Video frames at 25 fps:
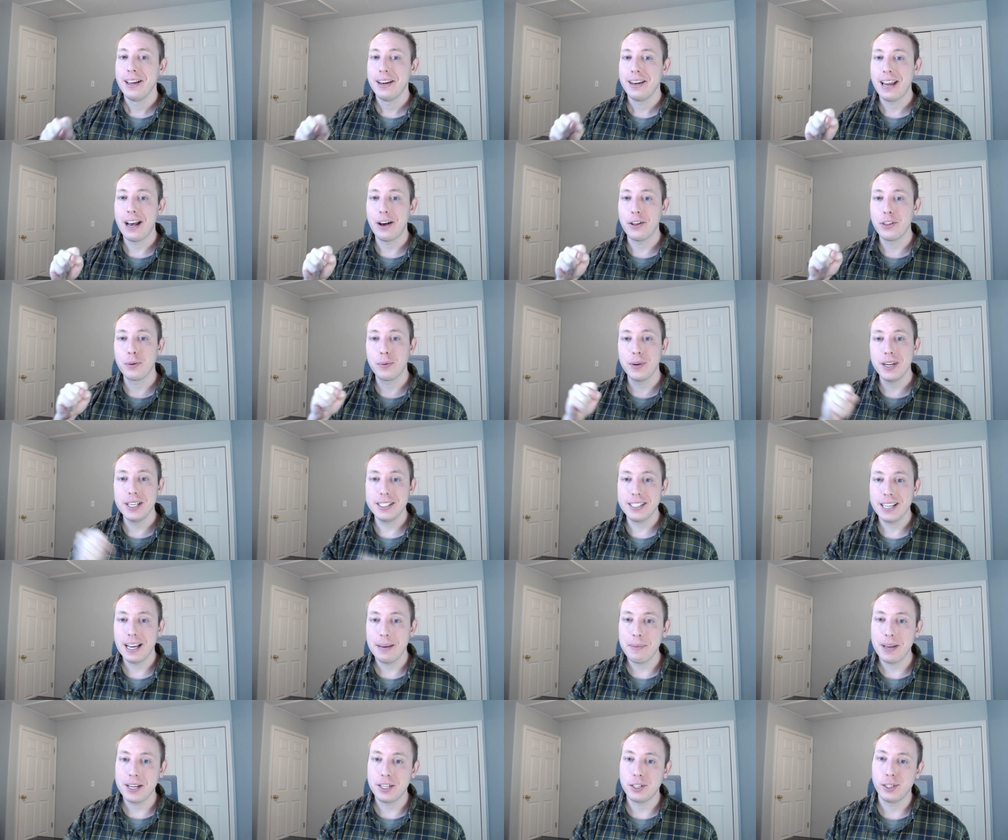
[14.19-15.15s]
Now the reason
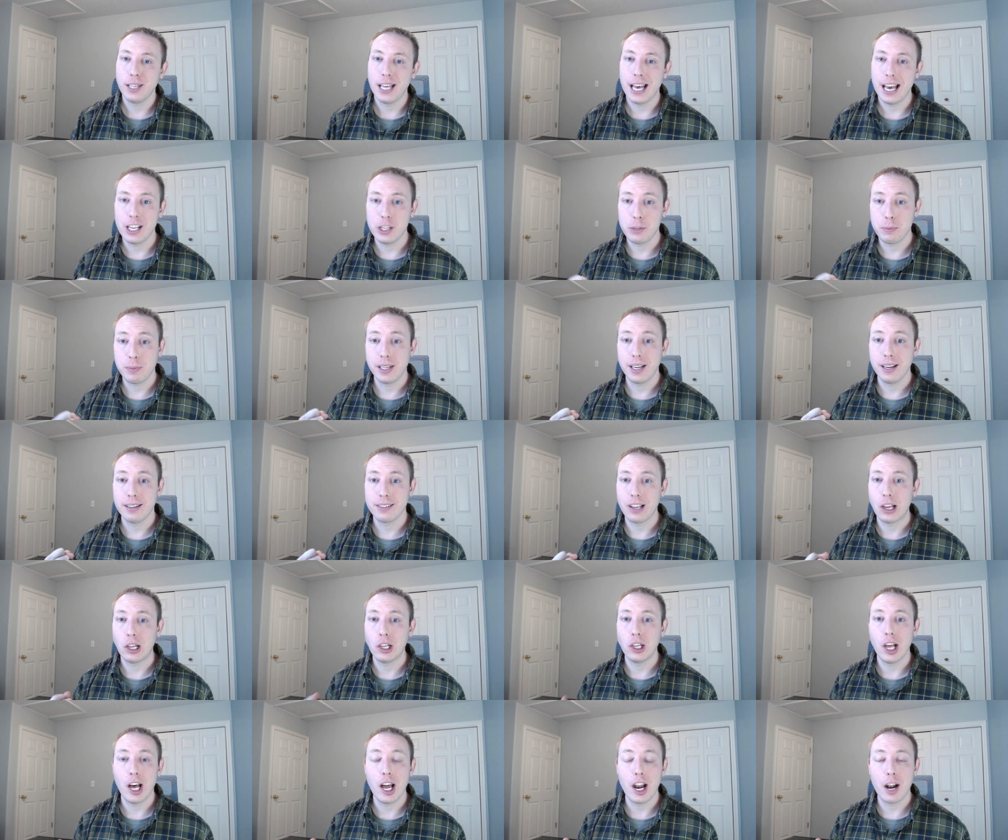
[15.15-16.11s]
I mention that is because
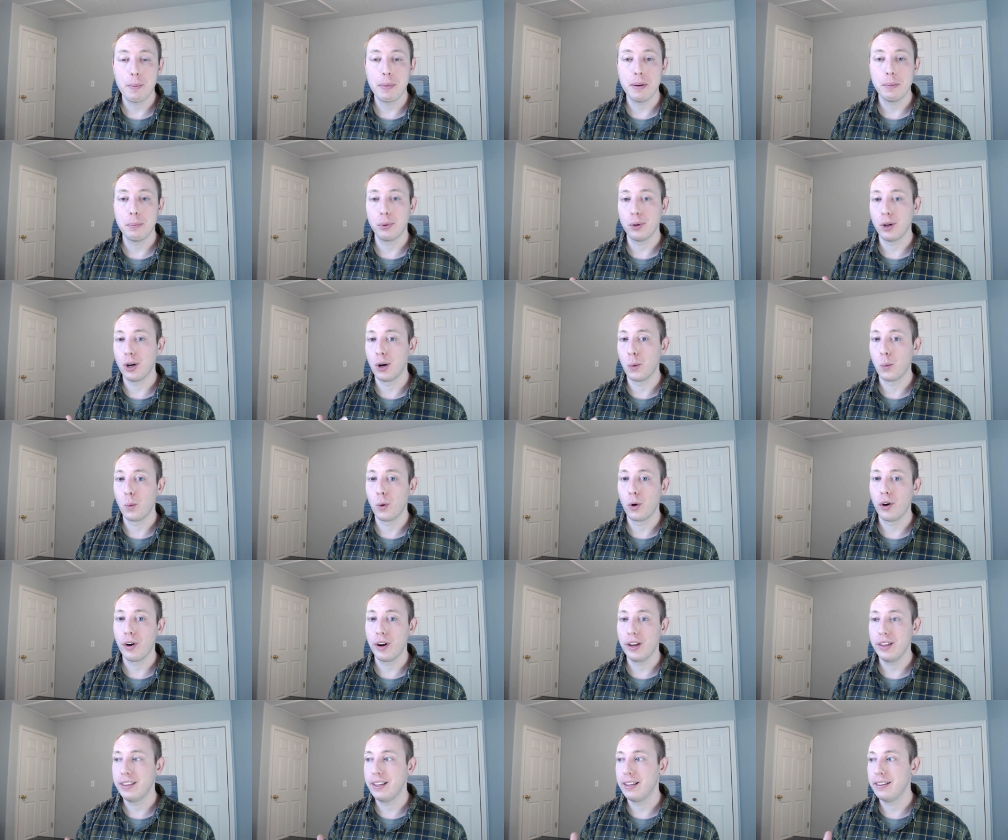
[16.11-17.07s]
a lot of people are
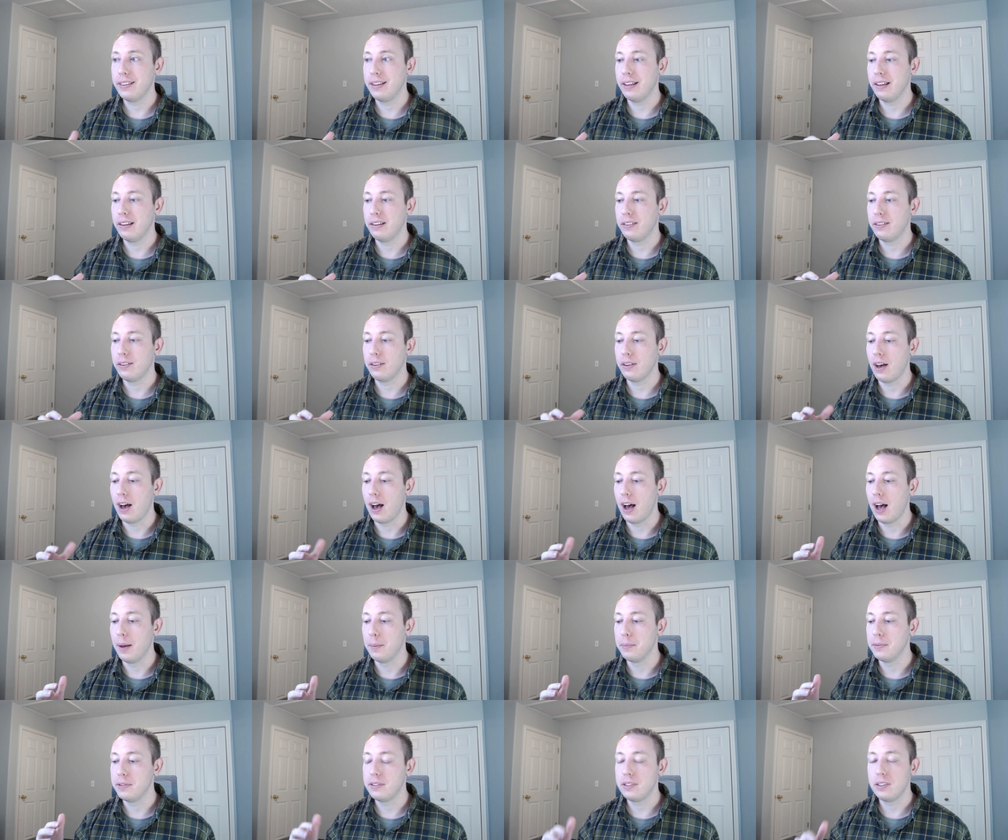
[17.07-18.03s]
worried that this
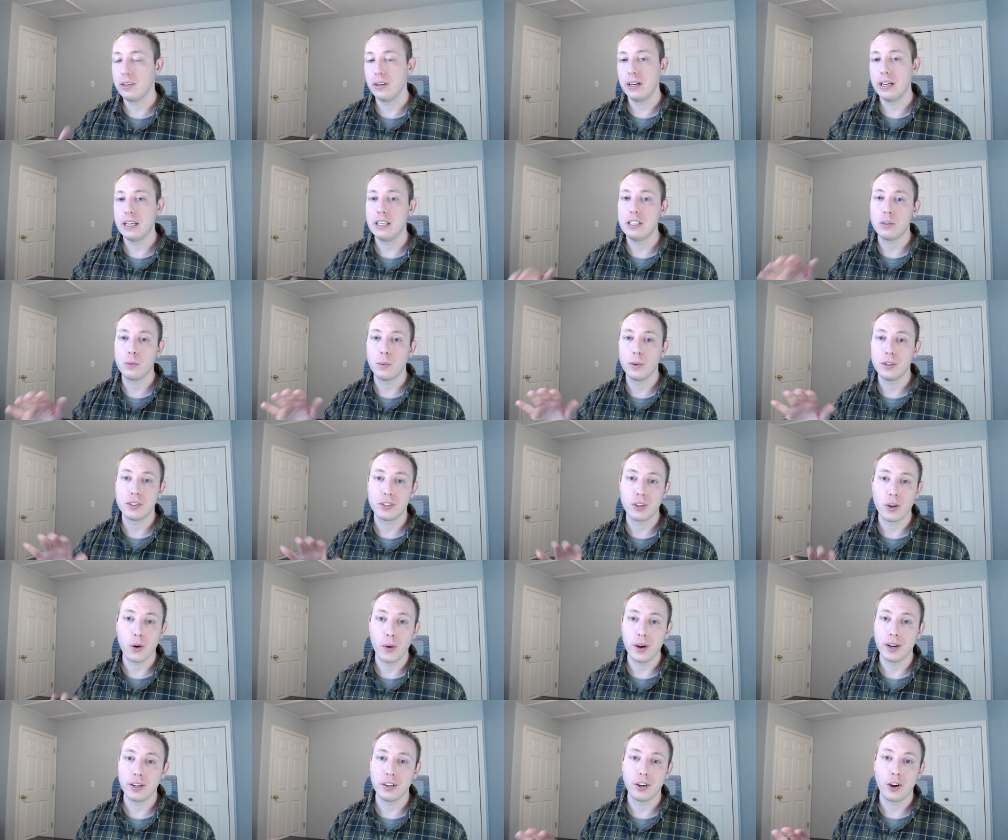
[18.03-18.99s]
um, series was
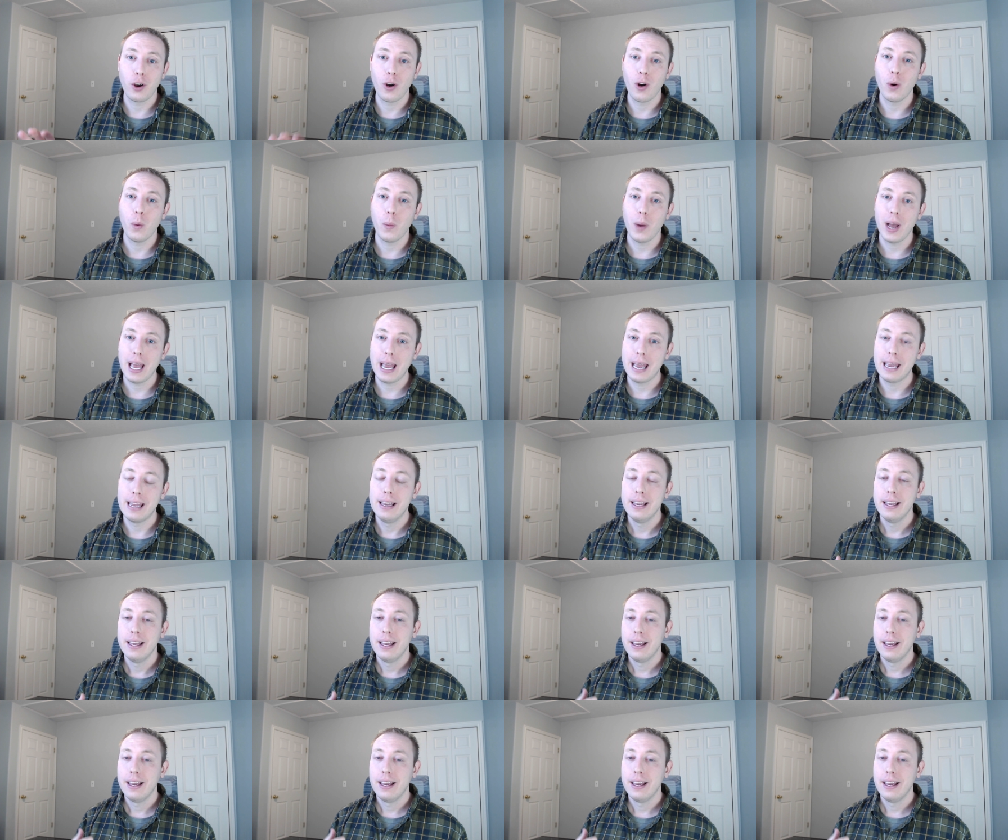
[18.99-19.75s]
going to go away.